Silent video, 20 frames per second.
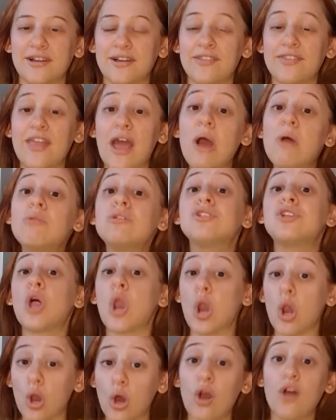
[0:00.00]
There was a
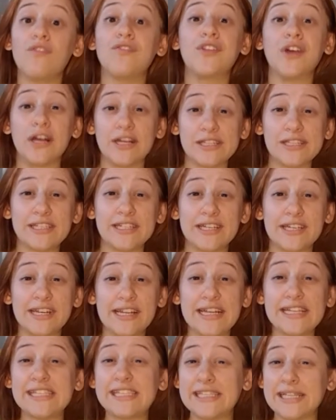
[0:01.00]
lot of dancing in
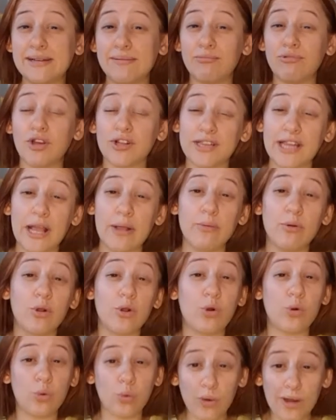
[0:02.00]
it. It seemed like they were
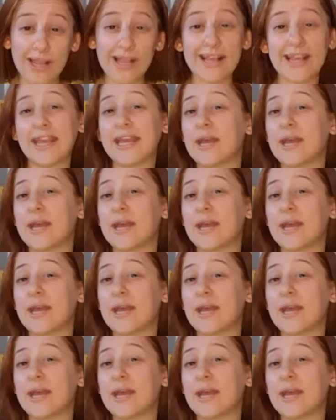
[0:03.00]
quick.